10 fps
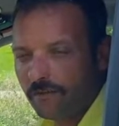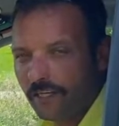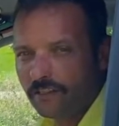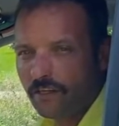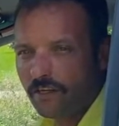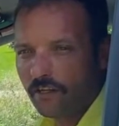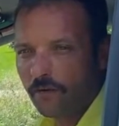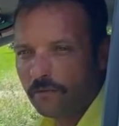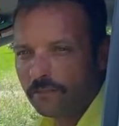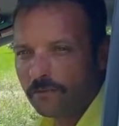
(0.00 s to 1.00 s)
making sure all
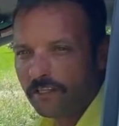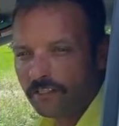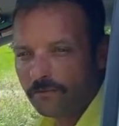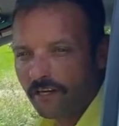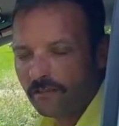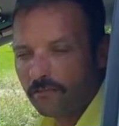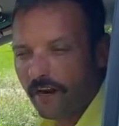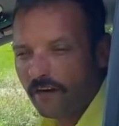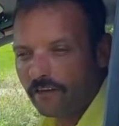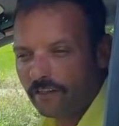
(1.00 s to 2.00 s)
equipment's been inspected
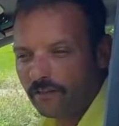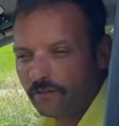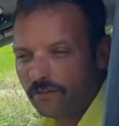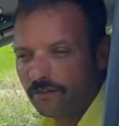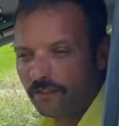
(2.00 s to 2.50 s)
prior to use.